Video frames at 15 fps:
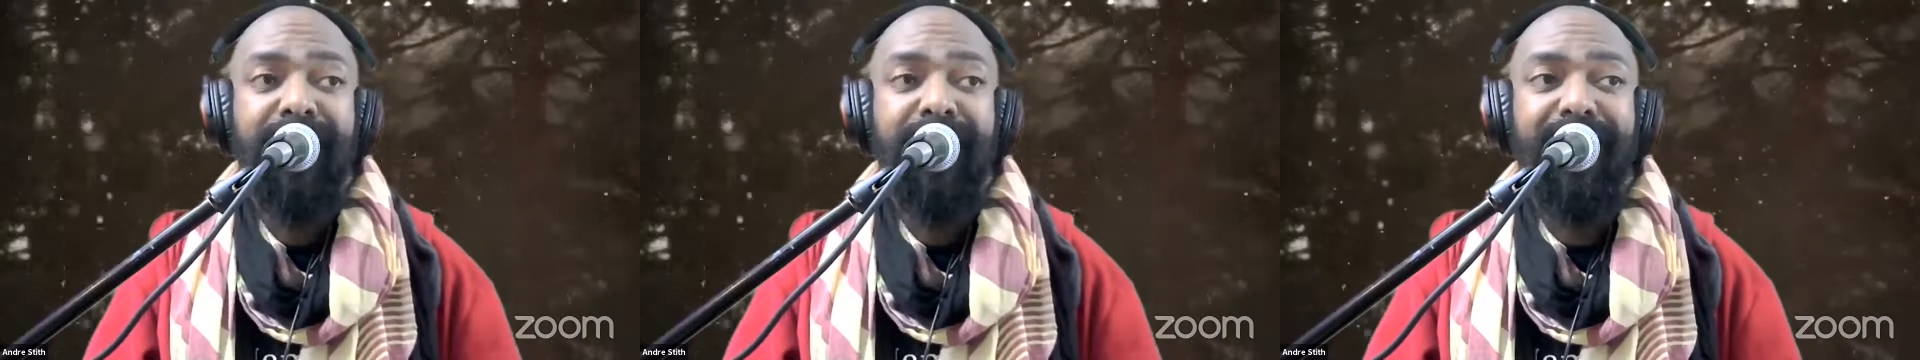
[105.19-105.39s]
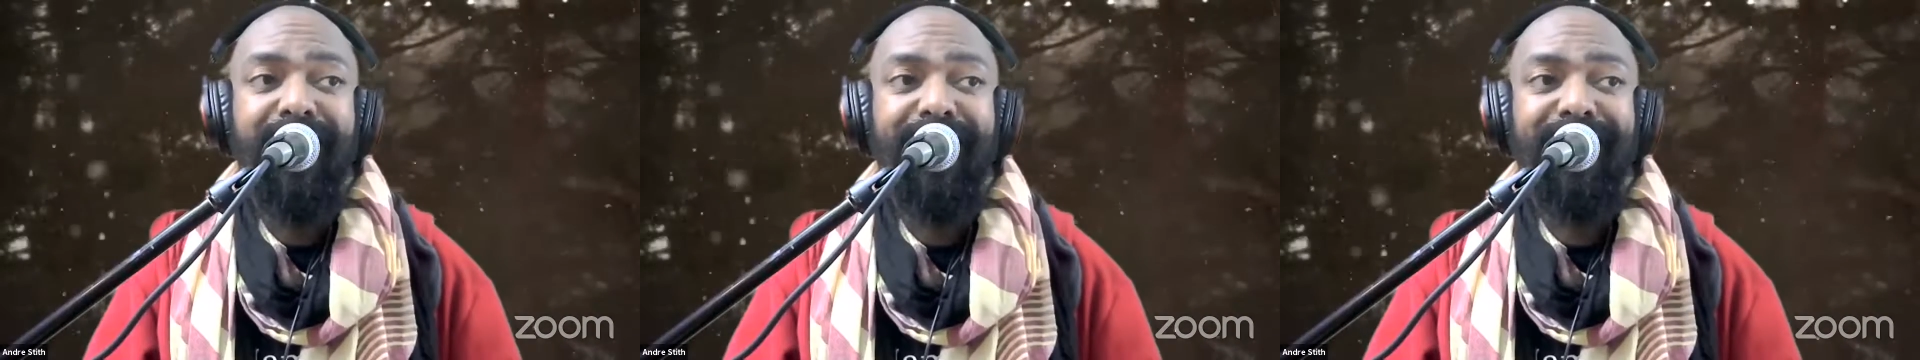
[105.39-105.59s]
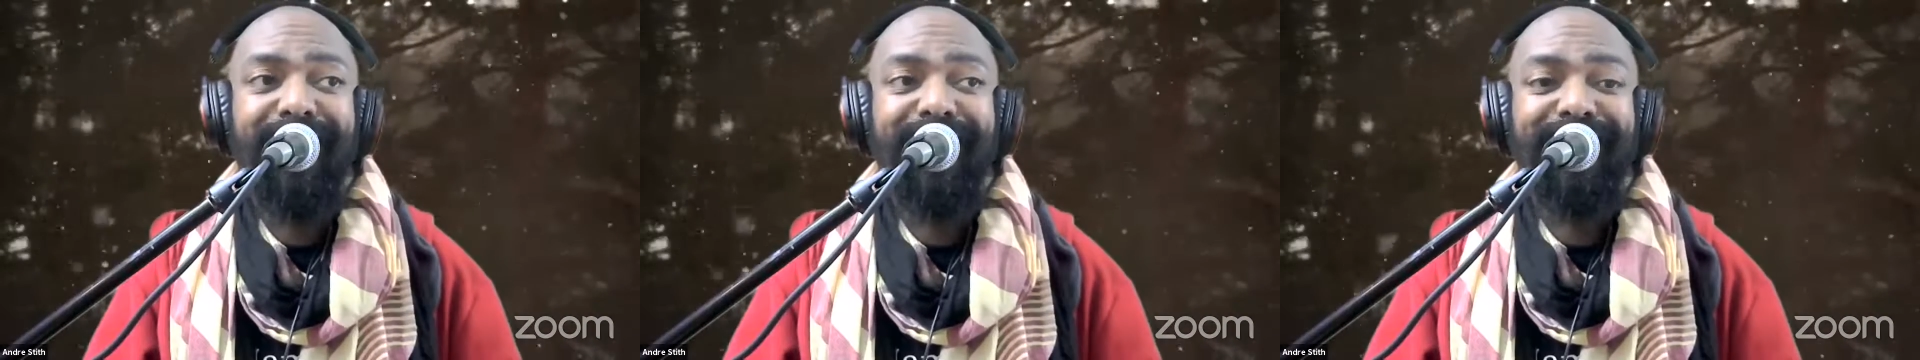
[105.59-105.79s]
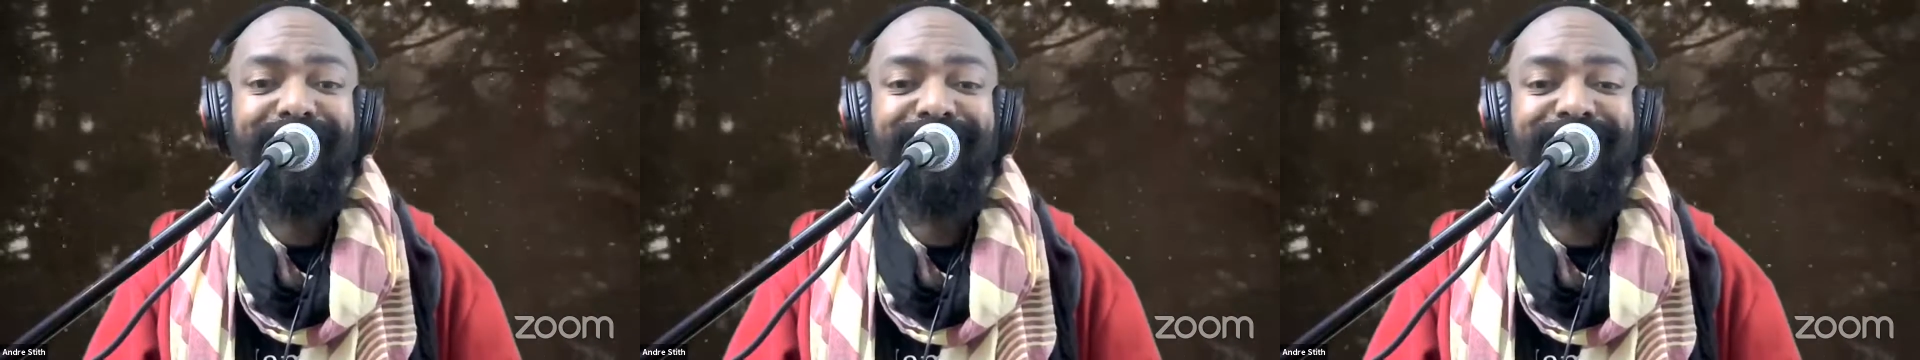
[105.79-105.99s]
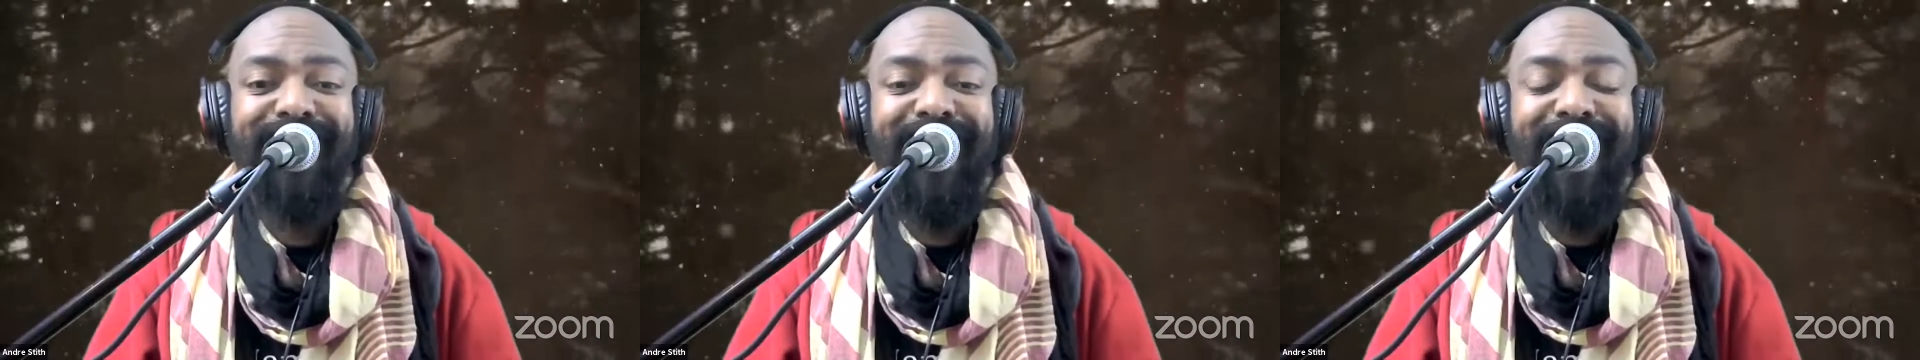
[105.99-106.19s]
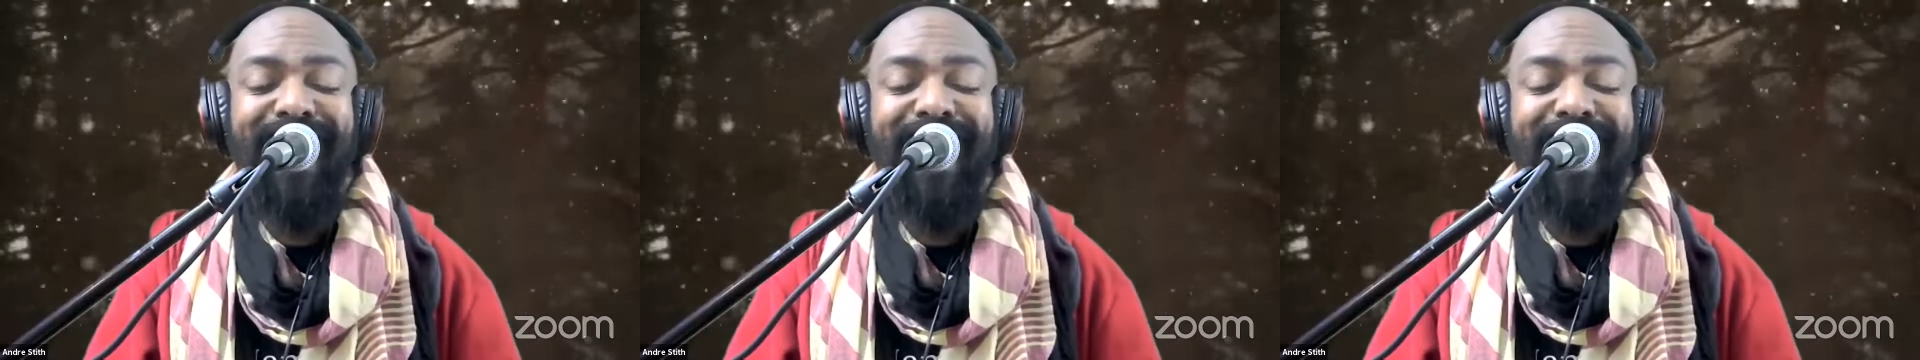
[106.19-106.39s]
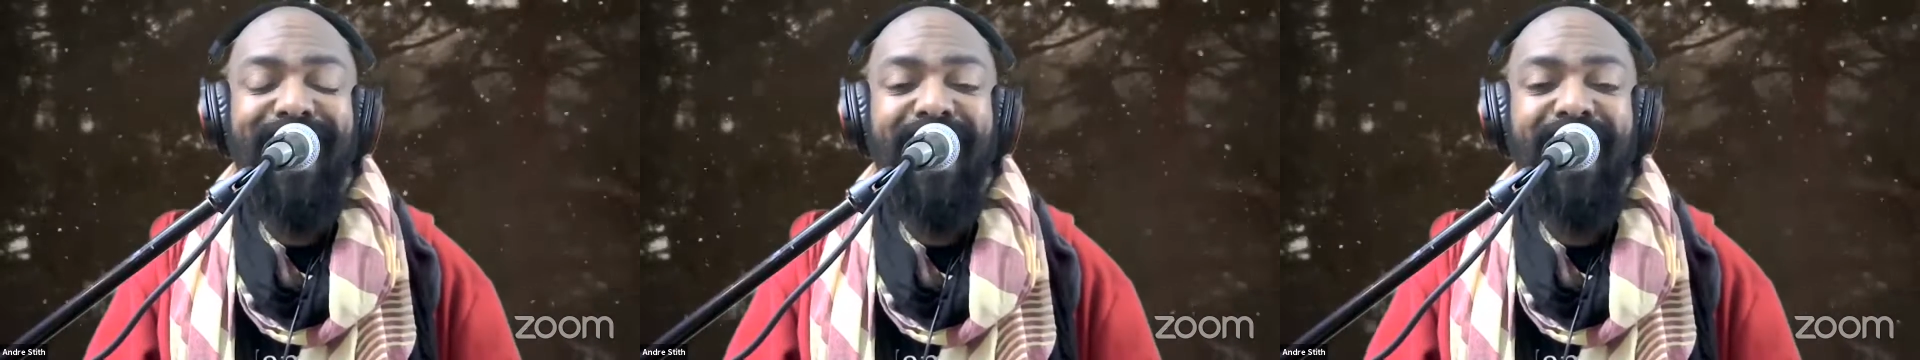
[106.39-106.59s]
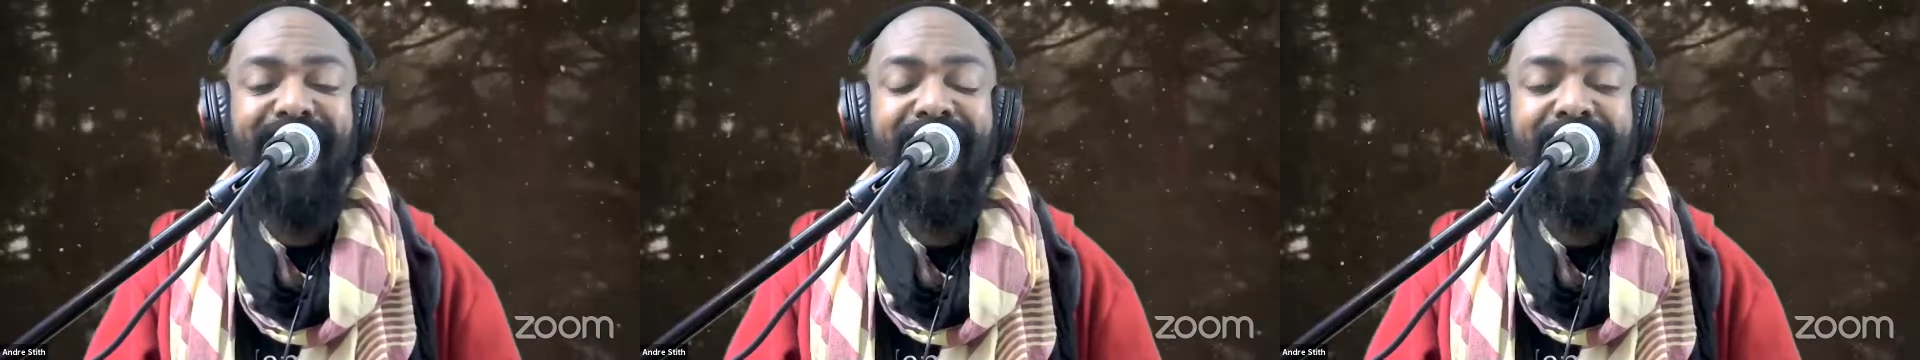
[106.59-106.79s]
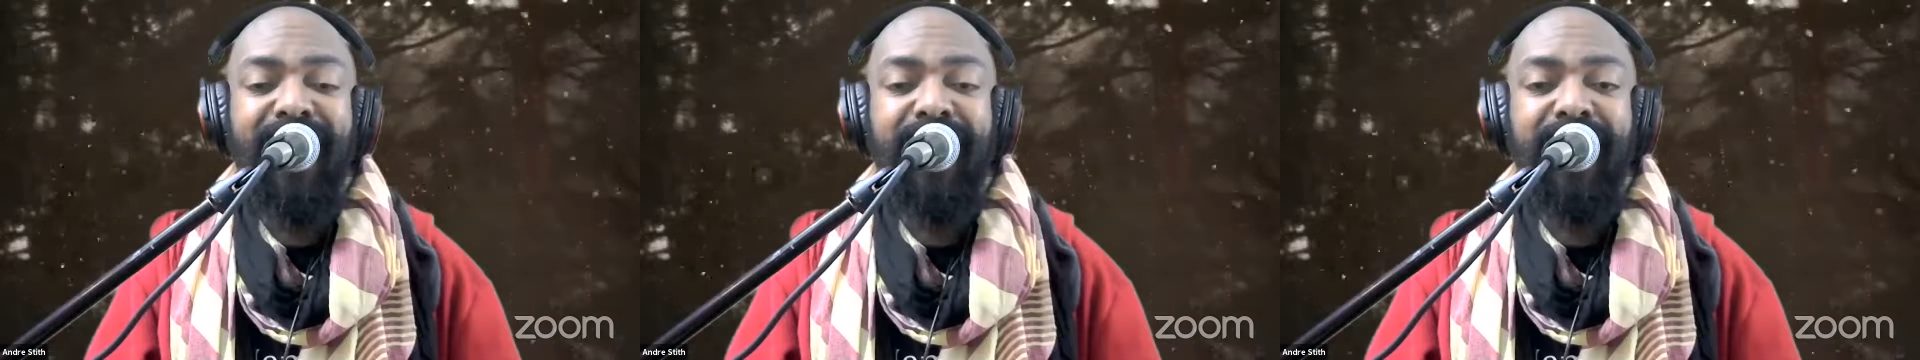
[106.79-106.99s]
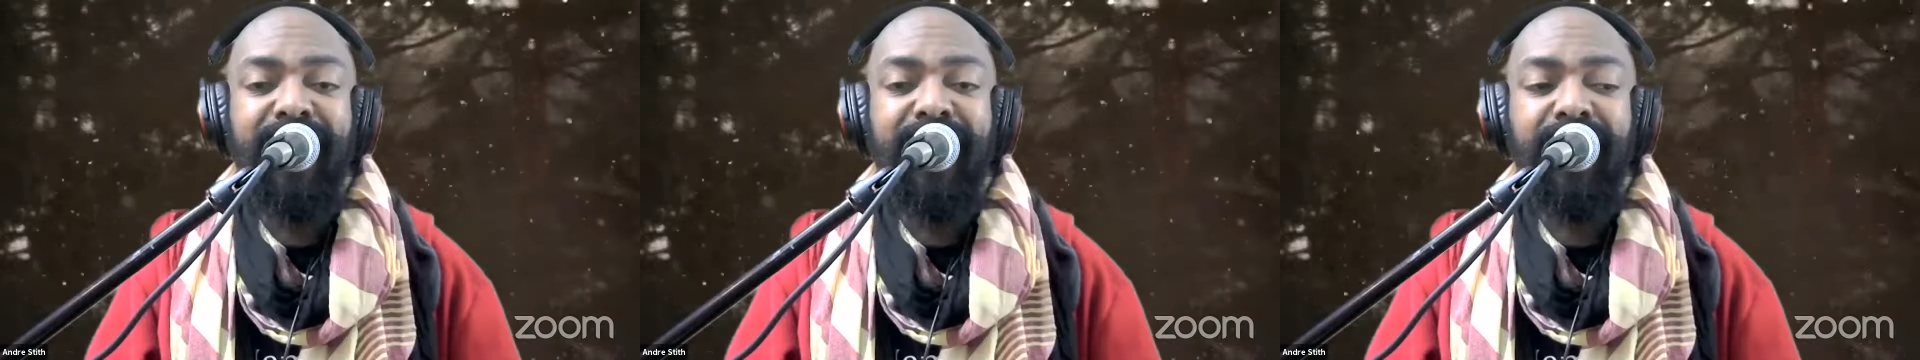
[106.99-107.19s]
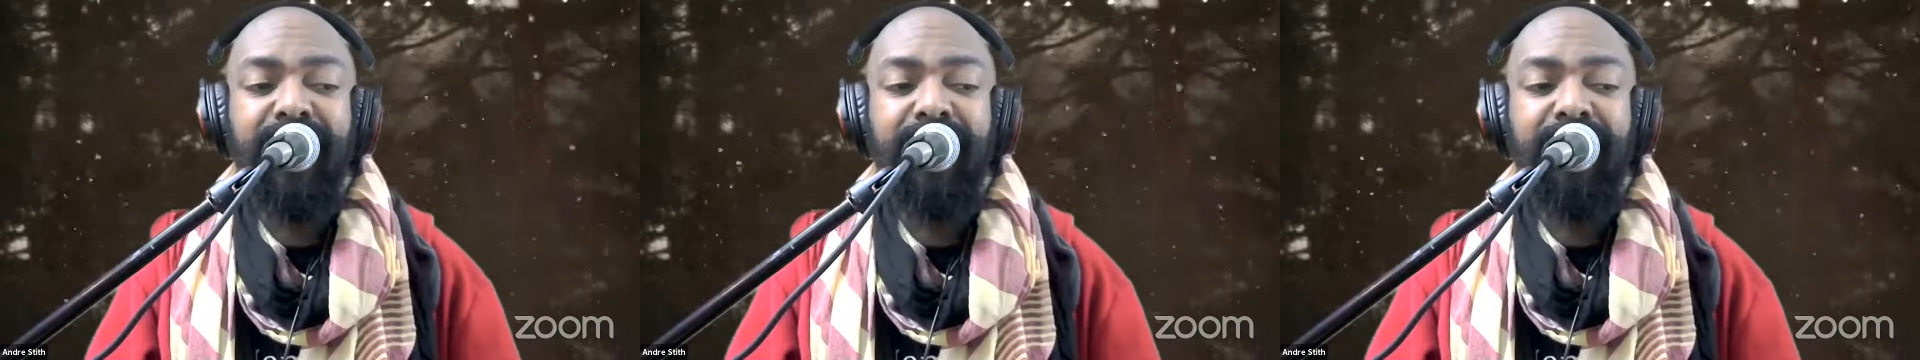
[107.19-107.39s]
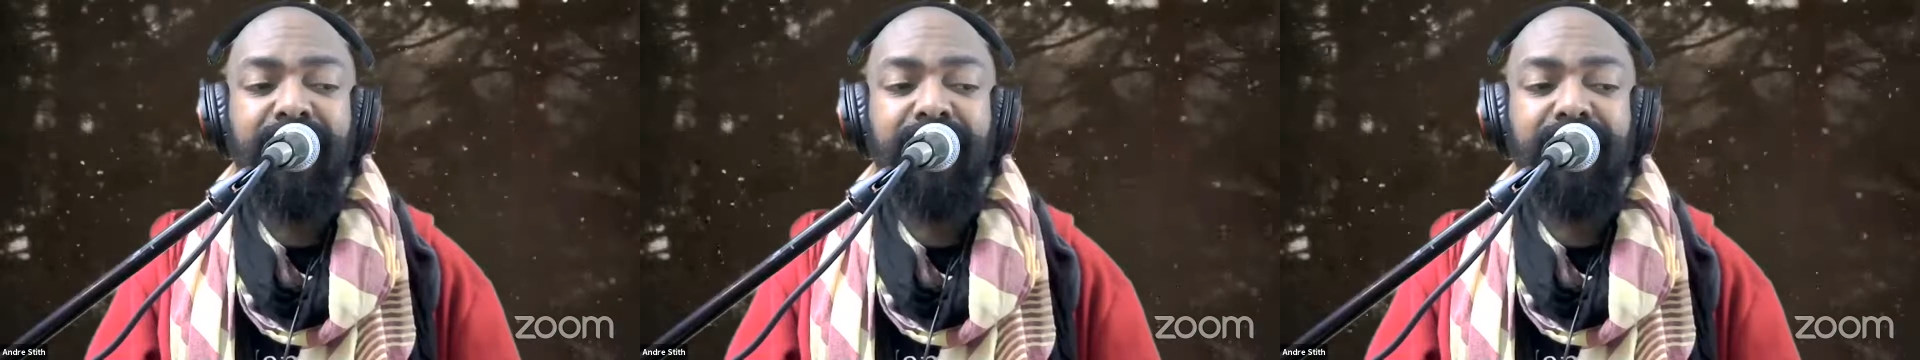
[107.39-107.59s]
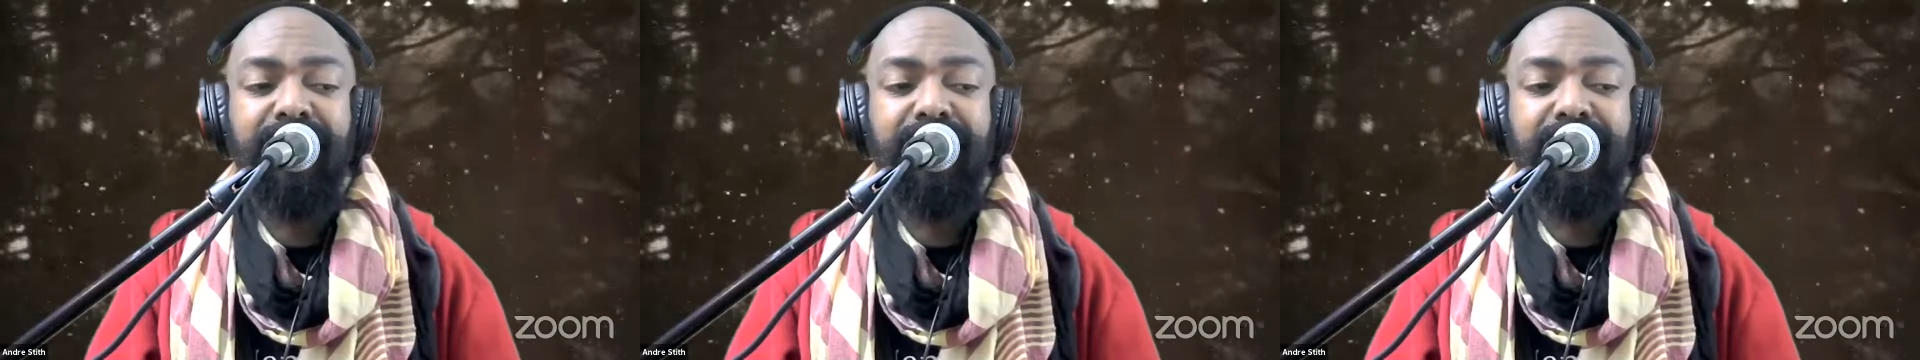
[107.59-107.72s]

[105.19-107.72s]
I